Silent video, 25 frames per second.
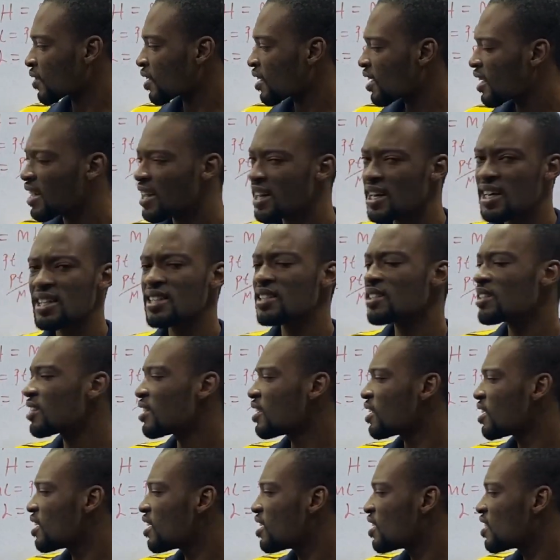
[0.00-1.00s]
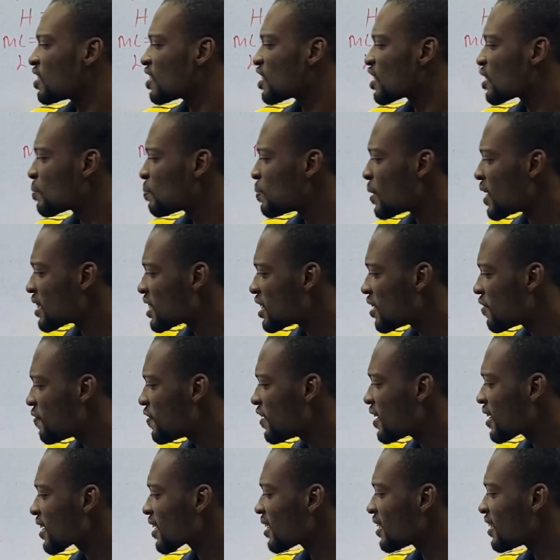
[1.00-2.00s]
And
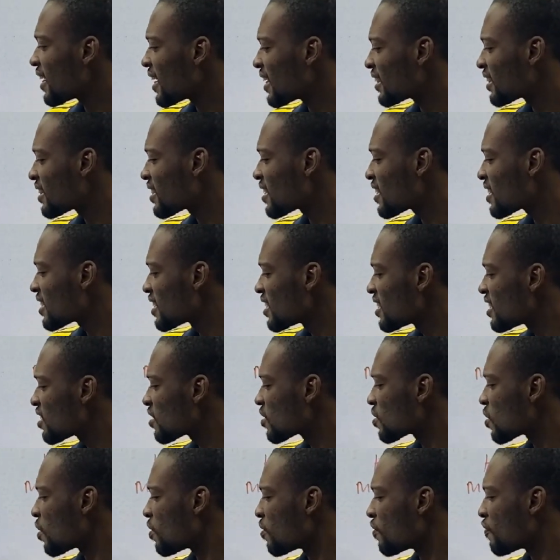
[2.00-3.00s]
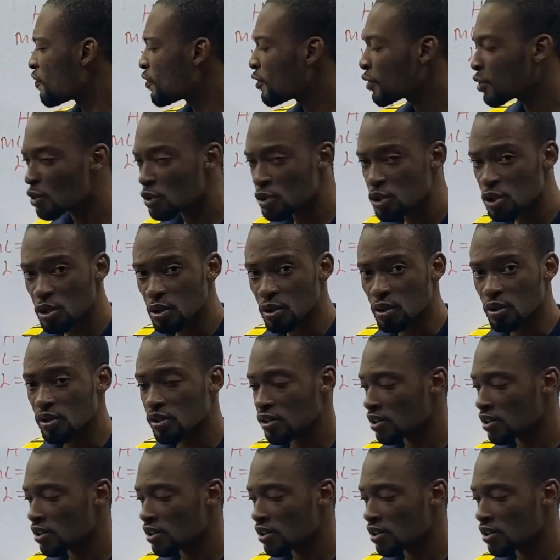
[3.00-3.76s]
specific latent heat of fusion